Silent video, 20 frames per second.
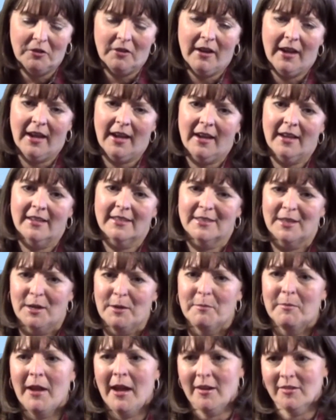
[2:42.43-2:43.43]
And
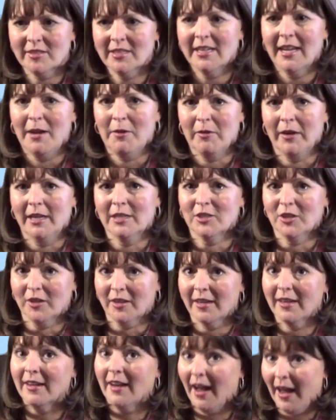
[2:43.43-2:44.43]
um, now today, when I
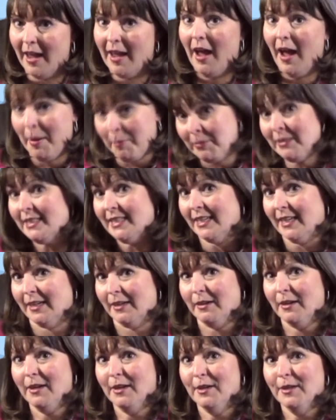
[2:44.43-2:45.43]
took it, I, I'm a D.